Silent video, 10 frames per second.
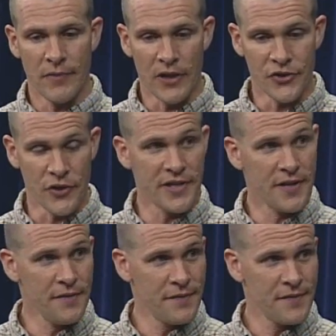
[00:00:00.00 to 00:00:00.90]

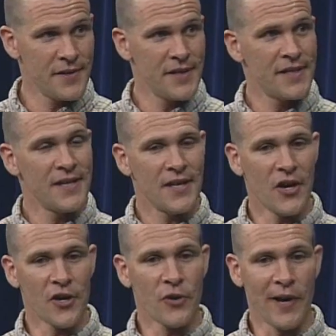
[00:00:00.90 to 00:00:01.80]
alternative
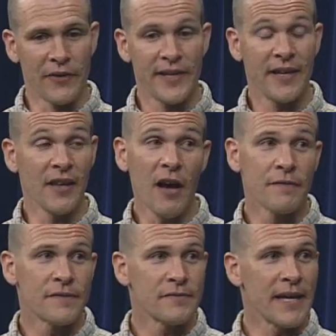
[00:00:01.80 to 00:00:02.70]
are grounded in
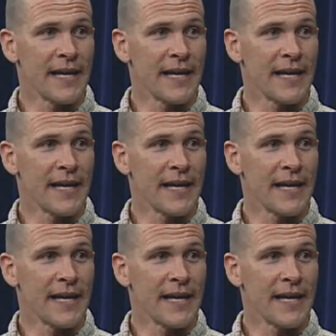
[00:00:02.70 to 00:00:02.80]
love.